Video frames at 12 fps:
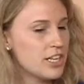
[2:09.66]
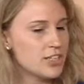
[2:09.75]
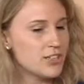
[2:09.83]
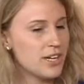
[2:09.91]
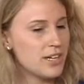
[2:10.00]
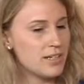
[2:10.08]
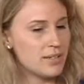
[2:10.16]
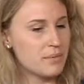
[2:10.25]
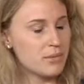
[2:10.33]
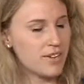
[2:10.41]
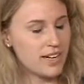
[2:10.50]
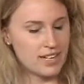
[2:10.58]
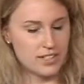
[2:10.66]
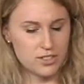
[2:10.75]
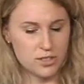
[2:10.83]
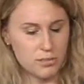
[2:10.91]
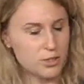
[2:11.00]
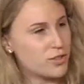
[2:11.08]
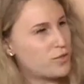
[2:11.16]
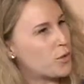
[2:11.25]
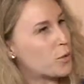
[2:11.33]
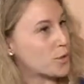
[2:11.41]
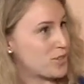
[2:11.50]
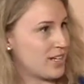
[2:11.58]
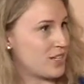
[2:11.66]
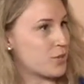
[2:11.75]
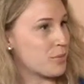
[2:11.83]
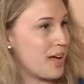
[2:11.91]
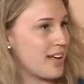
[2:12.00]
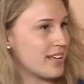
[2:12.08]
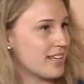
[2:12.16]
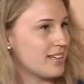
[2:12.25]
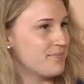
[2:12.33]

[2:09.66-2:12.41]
You're not providing so much force on your body.